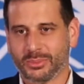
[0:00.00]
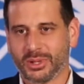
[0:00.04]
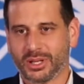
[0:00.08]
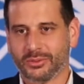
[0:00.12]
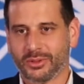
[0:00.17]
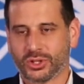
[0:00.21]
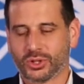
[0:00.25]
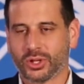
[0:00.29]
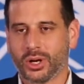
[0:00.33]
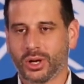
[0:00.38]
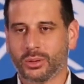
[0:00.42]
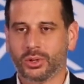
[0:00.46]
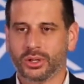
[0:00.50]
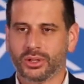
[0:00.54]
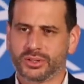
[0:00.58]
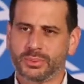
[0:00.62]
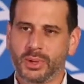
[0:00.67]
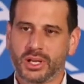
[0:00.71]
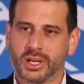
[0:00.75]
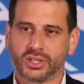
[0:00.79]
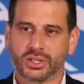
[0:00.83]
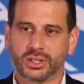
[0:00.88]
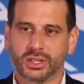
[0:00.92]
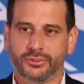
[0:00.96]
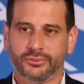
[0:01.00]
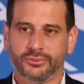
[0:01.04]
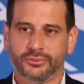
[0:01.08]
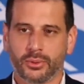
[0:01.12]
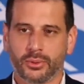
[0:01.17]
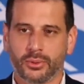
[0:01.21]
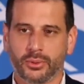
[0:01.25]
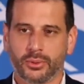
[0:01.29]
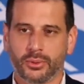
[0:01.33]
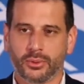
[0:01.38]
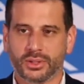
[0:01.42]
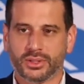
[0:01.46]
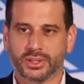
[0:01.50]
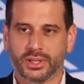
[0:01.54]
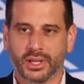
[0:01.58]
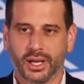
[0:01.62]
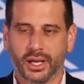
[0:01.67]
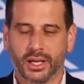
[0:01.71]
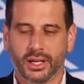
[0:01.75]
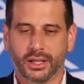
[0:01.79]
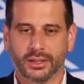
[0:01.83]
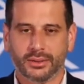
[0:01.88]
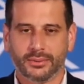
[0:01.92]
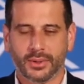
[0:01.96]
of a trouble, especially for boards
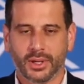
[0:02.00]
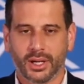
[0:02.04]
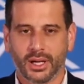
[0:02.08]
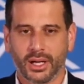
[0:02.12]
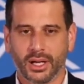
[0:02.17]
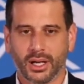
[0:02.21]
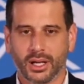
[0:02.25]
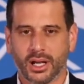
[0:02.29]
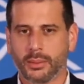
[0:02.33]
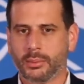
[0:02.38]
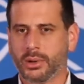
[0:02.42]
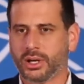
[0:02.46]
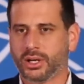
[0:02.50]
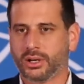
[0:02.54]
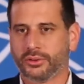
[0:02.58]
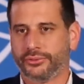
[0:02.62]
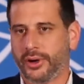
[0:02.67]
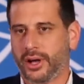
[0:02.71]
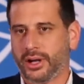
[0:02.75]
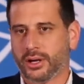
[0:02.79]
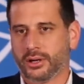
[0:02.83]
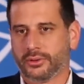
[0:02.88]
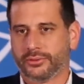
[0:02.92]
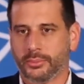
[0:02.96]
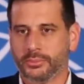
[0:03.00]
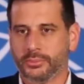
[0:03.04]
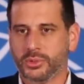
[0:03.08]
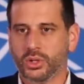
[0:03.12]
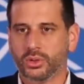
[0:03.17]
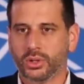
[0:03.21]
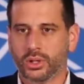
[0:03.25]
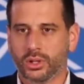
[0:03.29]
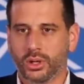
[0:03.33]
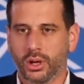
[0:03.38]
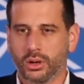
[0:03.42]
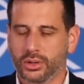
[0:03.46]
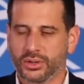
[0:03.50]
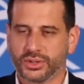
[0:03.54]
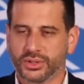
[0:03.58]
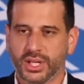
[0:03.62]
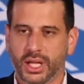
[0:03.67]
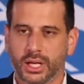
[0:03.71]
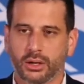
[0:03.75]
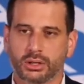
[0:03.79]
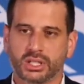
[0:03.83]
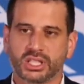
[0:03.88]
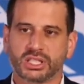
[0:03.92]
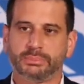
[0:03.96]
that come under fire from unit owners that
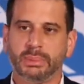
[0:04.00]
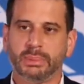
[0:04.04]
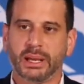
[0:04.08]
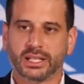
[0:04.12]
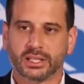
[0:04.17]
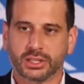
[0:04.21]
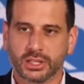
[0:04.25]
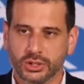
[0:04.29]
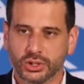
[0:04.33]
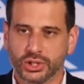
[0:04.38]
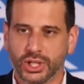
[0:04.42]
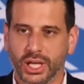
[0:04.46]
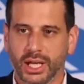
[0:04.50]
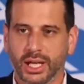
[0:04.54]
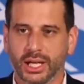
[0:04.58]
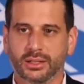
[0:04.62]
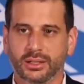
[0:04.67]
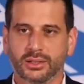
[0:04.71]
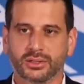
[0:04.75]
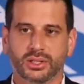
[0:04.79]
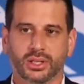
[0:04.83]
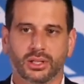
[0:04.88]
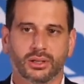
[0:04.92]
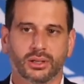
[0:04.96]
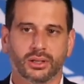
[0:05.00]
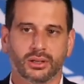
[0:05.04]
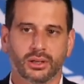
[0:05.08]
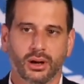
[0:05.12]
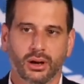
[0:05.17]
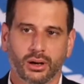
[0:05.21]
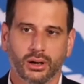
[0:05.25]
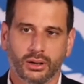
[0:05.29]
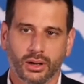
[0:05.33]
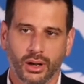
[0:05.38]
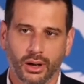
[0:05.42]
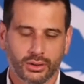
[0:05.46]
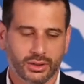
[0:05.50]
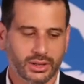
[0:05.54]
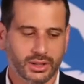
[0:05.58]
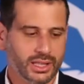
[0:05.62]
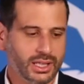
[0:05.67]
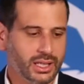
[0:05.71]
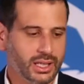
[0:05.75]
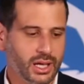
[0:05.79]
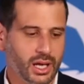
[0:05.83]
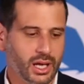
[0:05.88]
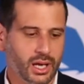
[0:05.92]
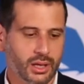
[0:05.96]
are expecting change and are
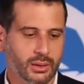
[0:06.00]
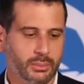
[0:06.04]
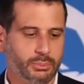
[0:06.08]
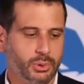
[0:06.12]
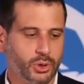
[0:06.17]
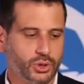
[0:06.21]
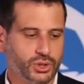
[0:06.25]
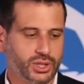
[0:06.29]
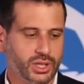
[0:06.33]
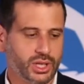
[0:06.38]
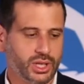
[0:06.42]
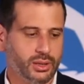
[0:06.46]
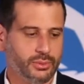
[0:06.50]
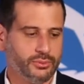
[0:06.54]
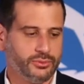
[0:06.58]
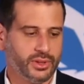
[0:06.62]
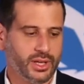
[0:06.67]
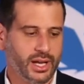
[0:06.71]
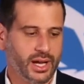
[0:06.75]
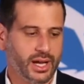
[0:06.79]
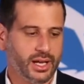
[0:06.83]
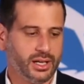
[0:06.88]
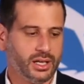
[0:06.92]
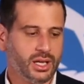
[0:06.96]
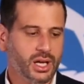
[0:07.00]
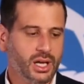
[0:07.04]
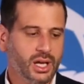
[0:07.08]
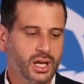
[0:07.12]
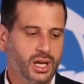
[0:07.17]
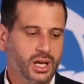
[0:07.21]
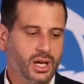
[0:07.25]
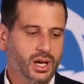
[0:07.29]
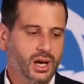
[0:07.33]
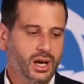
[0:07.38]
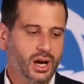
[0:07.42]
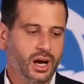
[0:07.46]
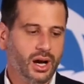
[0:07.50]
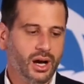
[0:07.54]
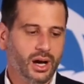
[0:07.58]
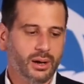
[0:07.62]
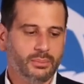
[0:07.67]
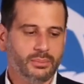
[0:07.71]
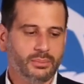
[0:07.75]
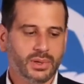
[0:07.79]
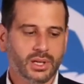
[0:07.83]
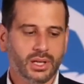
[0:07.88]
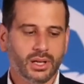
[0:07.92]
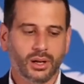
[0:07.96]
leaning on them, pushing on them for that.
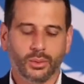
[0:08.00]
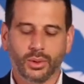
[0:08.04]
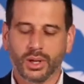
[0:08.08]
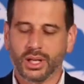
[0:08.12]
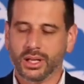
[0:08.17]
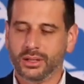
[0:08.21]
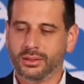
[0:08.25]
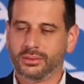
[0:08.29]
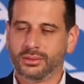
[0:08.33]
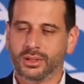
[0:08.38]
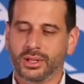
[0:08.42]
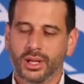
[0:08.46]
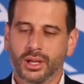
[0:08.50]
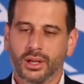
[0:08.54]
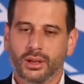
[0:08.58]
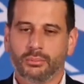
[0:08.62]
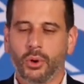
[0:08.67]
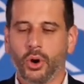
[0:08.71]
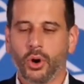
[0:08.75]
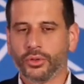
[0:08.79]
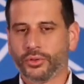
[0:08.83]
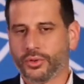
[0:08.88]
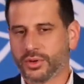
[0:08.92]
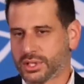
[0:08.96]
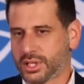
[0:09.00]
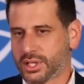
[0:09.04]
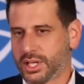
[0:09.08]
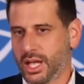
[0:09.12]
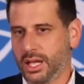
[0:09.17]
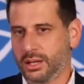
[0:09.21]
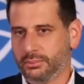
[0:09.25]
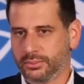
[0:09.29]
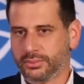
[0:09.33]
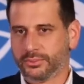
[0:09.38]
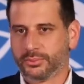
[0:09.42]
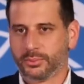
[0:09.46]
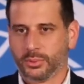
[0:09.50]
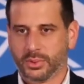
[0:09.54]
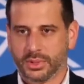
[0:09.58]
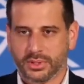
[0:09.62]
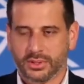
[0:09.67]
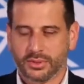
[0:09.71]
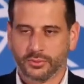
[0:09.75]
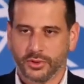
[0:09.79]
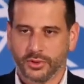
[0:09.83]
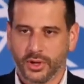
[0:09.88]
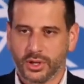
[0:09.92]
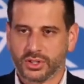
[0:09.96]
And both of us came with a
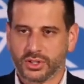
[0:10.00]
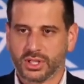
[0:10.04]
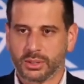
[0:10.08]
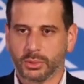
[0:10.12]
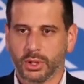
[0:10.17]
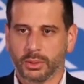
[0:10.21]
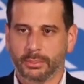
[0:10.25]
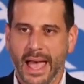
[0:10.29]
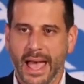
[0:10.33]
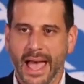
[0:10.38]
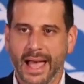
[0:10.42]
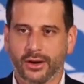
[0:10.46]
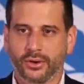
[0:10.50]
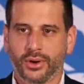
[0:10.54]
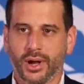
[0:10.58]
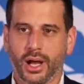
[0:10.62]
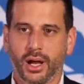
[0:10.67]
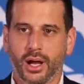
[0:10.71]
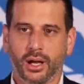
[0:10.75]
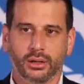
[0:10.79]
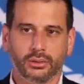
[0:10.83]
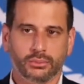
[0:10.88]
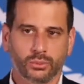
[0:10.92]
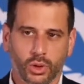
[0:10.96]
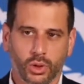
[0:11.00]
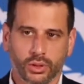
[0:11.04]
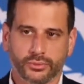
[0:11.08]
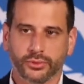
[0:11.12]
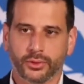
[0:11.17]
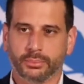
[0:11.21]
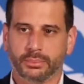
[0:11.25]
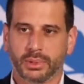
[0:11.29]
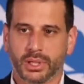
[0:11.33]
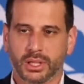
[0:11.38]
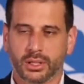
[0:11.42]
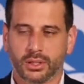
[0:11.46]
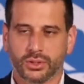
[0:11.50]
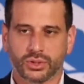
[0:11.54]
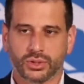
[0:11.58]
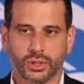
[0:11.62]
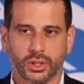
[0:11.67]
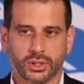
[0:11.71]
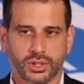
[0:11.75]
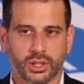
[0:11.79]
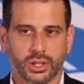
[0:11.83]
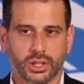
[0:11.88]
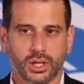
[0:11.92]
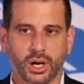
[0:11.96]
very similar background, worked for big
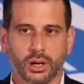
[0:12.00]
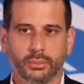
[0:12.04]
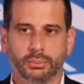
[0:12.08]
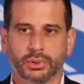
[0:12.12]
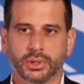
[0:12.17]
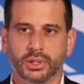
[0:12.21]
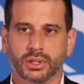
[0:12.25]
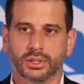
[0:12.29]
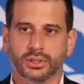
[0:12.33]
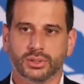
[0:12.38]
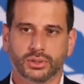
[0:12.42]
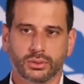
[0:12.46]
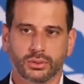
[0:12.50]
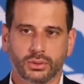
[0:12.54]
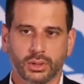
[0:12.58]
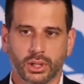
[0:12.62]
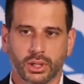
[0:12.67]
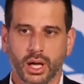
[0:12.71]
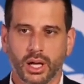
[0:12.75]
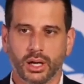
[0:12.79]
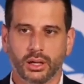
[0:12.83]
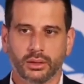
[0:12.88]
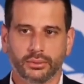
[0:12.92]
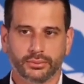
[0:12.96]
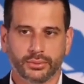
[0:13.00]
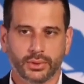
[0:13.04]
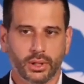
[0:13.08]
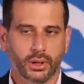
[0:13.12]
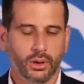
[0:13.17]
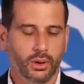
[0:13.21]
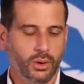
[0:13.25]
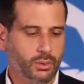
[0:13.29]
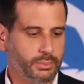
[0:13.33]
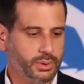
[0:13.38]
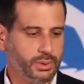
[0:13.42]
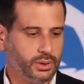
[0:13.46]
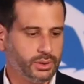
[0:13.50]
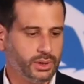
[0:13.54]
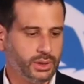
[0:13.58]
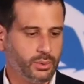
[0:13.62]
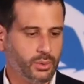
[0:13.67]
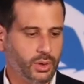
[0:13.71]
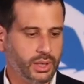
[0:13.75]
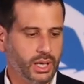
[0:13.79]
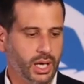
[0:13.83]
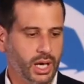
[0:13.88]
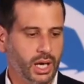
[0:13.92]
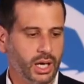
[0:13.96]
construction companies, doing a lot of home building and
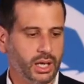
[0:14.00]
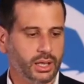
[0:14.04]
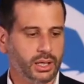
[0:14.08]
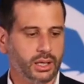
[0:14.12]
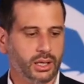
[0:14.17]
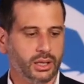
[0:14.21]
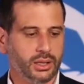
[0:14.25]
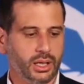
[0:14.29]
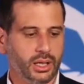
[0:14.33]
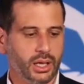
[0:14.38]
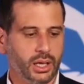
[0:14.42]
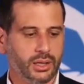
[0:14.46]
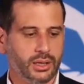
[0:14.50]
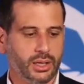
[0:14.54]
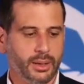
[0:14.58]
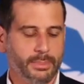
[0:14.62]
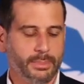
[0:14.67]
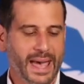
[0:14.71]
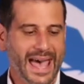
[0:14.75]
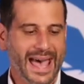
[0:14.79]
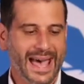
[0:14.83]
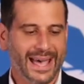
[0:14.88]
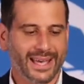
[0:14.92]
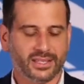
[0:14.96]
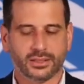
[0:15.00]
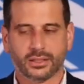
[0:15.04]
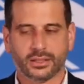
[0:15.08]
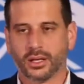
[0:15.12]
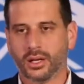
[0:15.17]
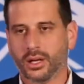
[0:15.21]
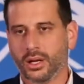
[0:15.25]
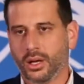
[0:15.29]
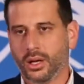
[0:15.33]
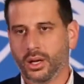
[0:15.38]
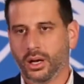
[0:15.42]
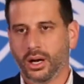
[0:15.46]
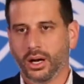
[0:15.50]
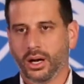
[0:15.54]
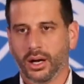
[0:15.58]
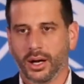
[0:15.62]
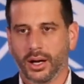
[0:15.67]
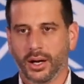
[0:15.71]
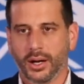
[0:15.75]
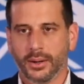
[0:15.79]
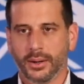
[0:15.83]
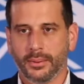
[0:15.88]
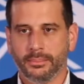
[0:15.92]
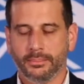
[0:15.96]
whatnot in the past.
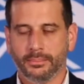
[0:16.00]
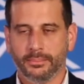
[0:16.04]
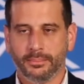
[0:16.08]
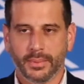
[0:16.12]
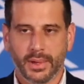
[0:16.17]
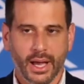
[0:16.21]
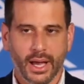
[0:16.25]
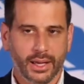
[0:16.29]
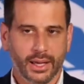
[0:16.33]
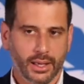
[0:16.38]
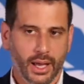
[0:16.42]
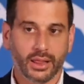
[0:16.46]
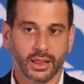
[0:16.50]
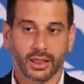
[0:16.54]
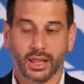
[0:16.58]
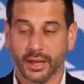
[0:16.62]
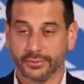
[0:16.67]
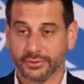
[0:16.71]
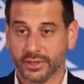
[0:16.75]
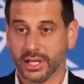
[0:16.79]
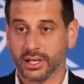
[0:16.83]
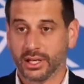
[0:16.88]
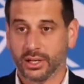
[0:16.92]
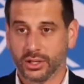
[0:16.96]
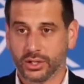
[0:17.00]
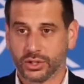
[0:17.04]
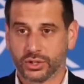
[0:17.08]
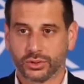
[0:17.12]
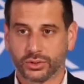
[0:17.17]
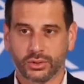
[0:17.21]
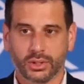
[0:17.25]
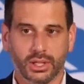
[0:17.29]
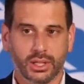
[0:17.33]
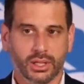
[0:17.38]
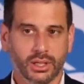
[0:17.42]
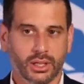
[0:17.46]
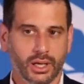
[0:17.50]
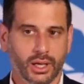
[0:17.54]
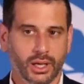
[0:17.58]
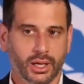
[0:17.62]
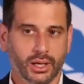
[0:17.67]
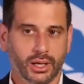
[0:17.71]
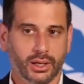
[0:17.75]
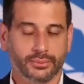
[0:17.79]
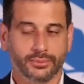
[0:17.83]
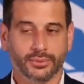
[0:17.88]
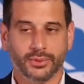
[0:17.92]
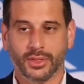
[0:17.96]
I left that industry
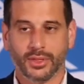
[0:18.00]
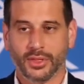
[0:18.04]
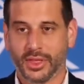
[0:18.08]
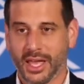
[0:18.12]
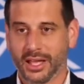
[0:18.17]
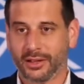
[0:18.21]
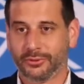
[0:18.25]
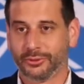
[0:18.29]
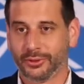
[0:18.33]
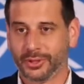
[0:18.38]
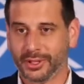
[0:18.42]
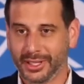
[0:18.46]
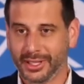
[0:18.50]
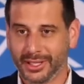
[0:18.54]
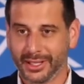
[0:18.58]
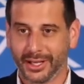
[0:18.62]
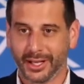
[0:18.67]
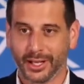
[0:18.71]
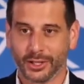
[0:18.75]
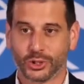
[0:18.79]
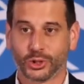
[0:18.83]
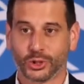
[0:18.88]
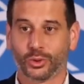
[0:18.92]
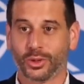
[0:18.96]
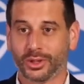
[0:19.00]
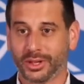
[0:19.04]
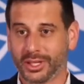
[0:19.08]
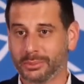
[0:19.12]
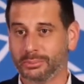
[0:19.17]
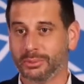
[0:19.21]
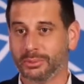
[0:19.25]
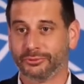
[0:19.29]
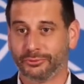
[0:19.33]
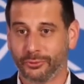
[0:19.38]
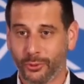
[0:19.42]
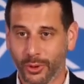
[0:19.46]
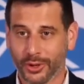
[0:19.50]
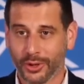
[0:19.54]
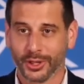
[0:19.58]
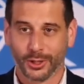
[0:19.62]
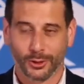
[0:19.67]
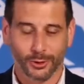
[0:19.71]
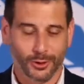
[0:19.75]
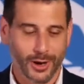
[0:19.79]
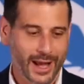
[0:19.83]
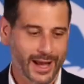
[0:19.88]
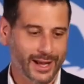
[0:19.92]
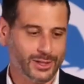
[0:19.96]
thankfully shortly before the
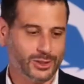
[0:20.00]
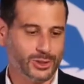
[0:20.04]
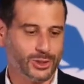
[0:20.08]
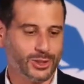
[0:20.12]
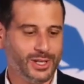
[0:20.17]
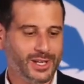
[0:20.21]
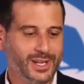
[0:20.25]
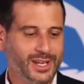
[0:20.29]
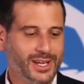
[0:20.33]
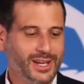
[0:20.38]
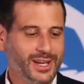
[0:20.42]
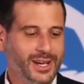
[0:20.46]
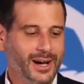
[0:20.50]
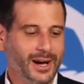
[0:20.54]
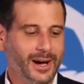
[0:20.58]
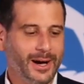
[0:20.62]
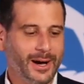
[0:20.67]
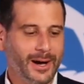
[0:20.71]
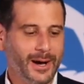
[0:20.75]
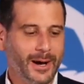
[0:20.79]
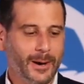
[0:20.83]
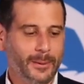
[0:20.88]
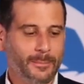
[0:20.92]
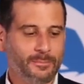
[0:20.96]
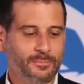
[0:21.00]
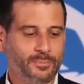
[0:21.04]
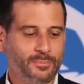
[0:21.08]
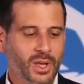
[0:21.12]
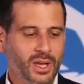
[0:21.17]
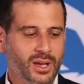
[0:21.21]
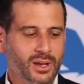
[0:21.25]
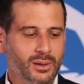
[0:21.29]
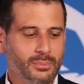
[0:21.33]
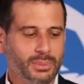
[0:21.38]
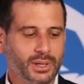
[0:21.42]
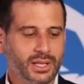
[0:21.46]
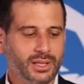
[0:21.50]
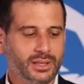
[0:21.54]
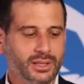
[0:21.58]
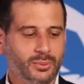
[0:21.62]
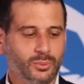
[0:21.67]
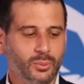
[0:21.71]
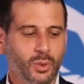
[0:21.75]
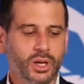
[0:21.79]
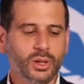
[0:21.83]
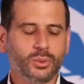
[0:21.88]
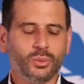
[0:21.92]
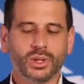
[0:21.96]
crash. But
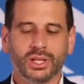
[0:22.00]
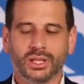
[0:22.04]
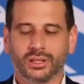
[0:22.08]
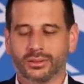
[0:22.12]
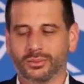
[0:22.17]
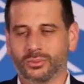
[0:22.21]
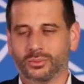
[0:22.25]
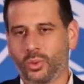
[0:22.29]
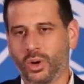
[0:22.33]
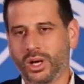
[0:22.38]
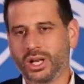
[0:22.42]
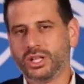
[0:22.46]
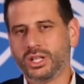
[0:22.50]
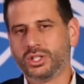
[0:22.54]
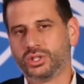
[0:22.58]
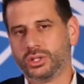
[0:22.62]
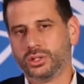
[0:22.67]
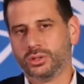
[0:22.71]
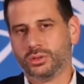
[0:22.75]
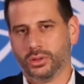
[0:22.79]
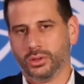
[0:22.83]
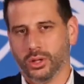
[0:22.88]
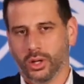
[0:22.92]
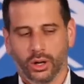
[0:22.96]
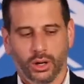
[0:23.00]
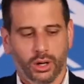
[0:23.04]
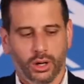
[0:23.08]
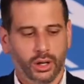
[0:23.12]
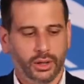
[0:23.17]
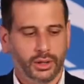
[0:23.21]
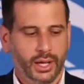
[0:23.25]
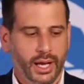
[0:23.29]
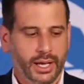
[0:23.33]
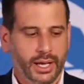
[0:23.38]
what did you learn, I